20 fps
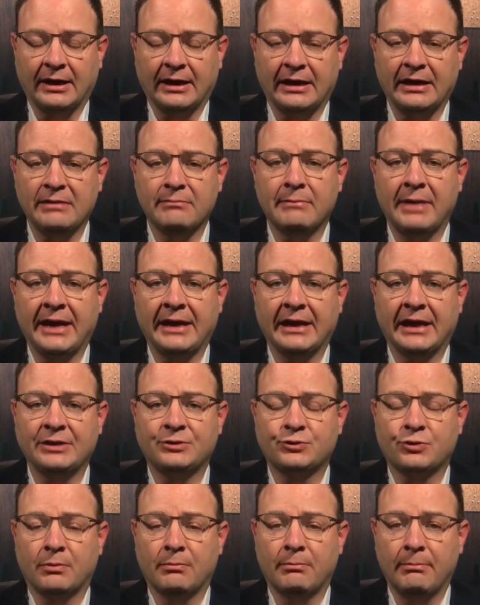he made
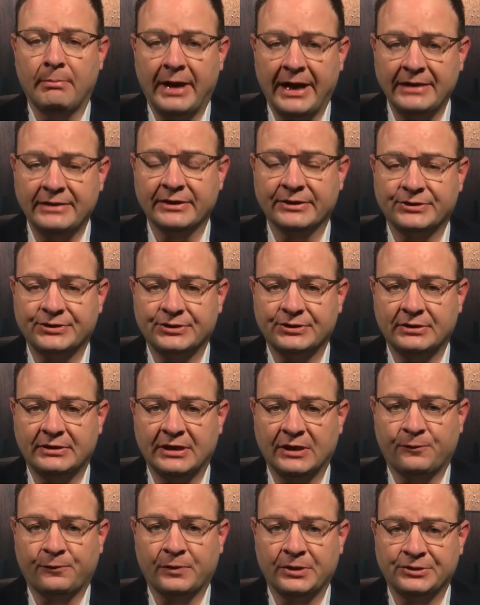a tremendous
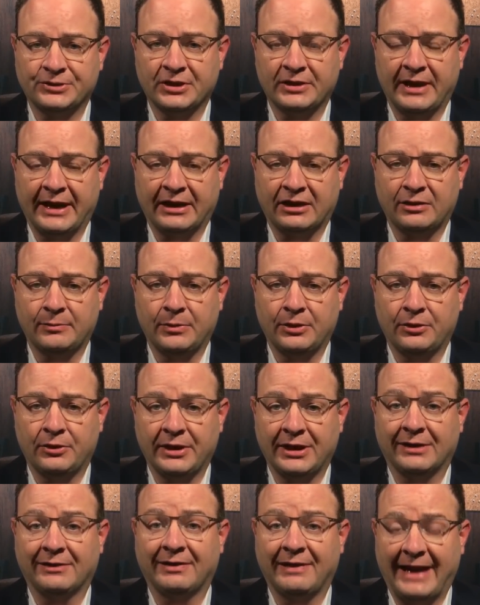difference in that
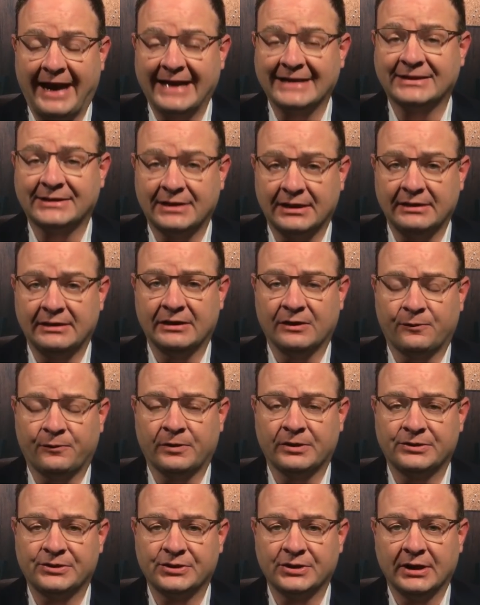community, a lasting
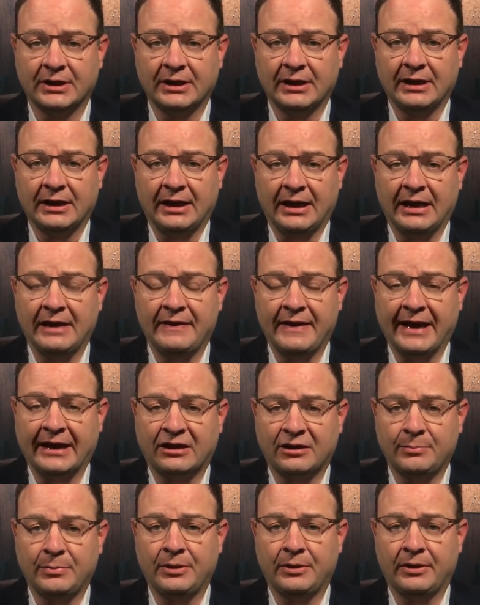difference in
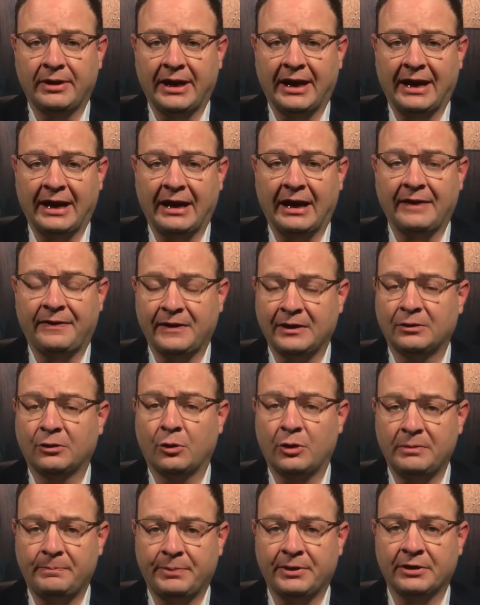that community. I think
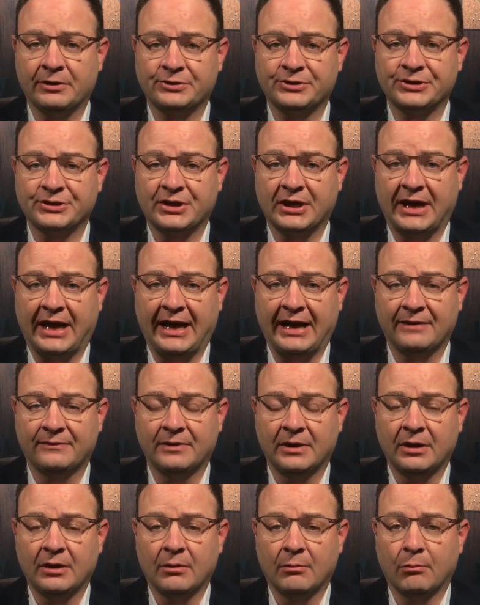Lloyd Pierce is going to
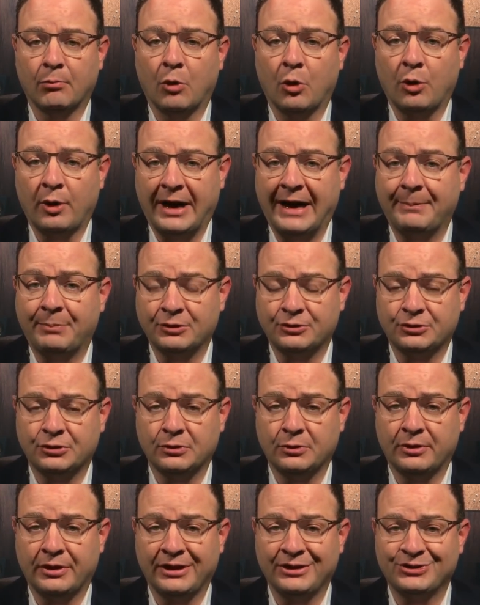have more
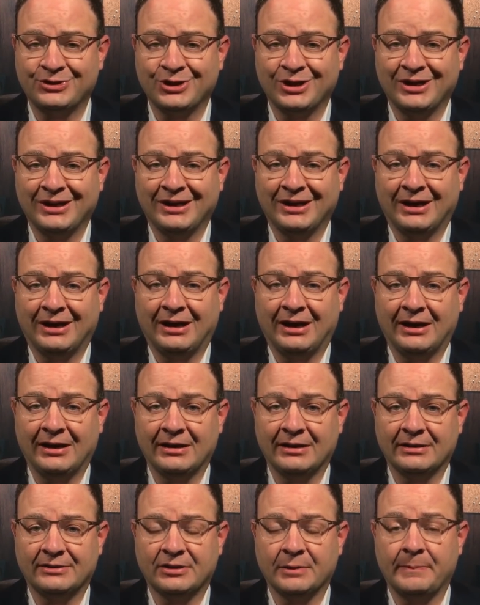opportunities
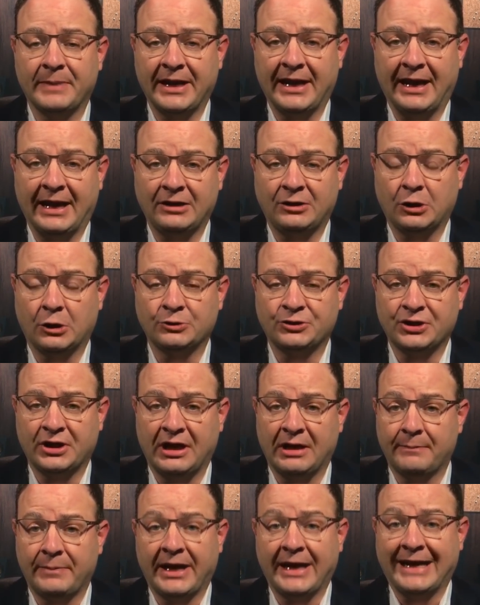to be a head coach
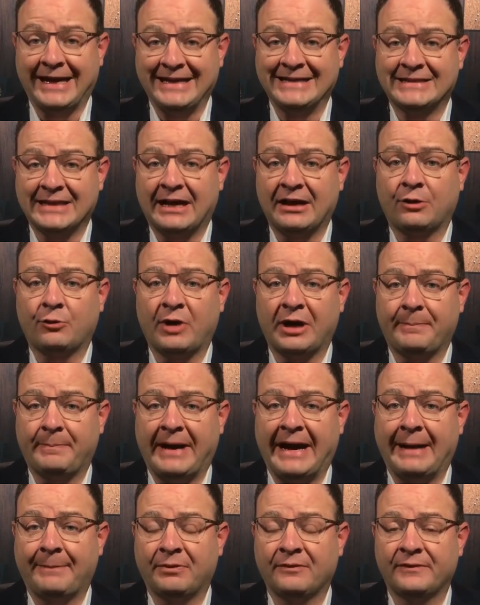in the NBA. He's on
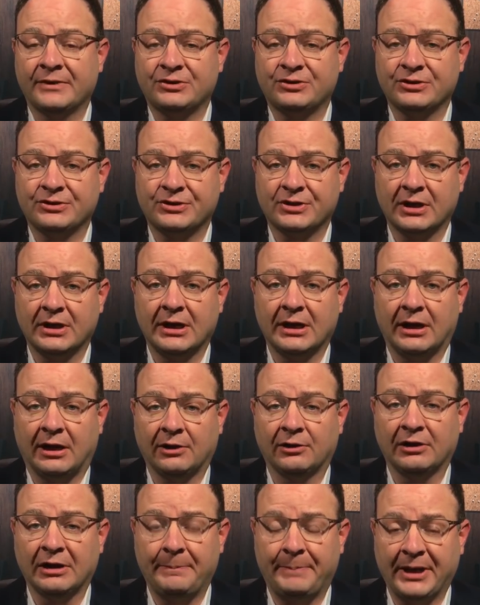Greg Popovich's
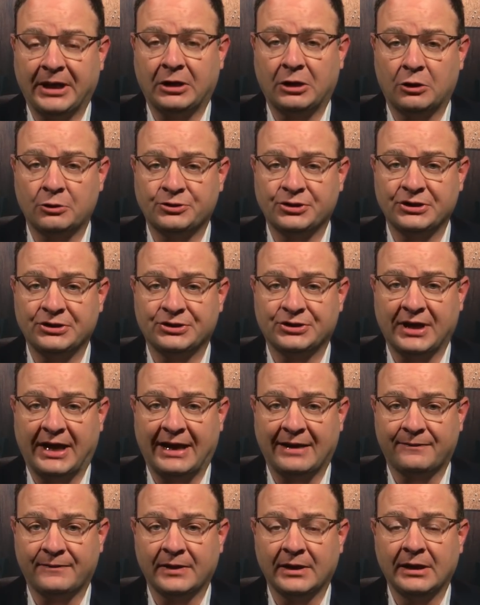Olympic coaching
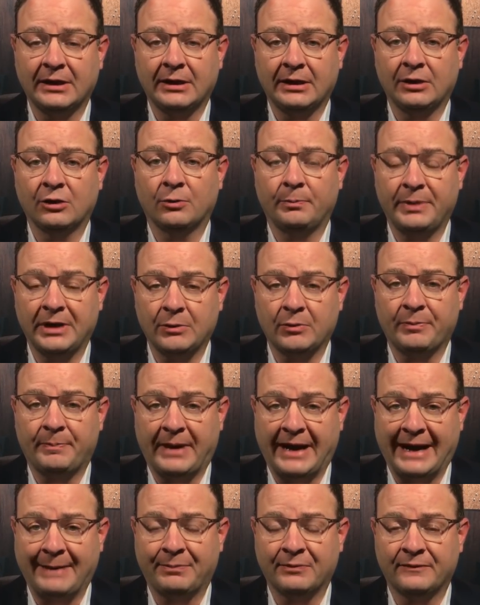staff. He'll be
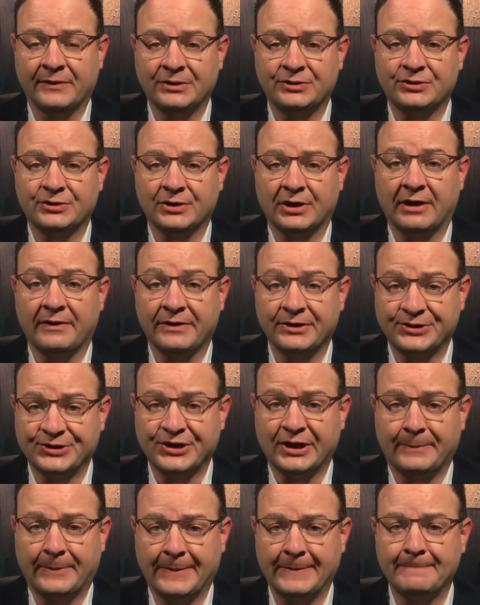with Popovich
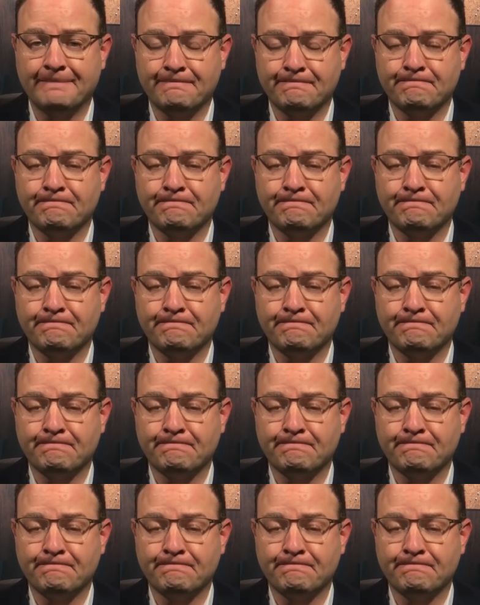this summer.